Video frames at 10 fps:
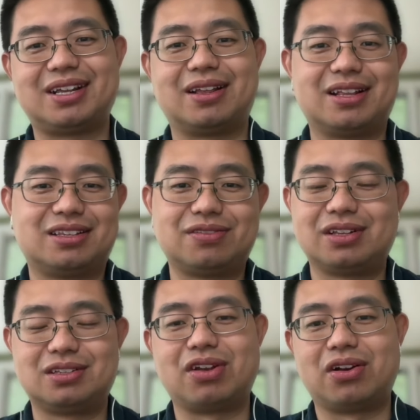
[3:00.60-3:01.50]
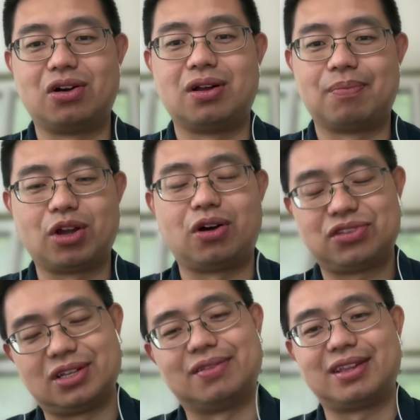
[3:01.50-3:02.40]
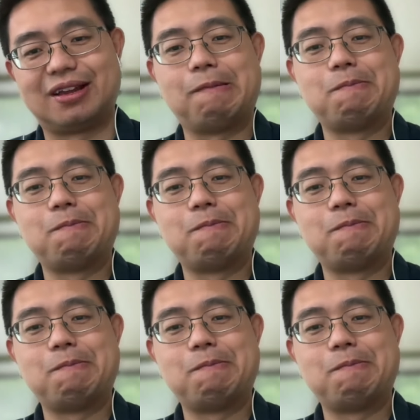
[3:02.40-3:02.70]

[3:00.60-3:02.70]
It's very often, yeah.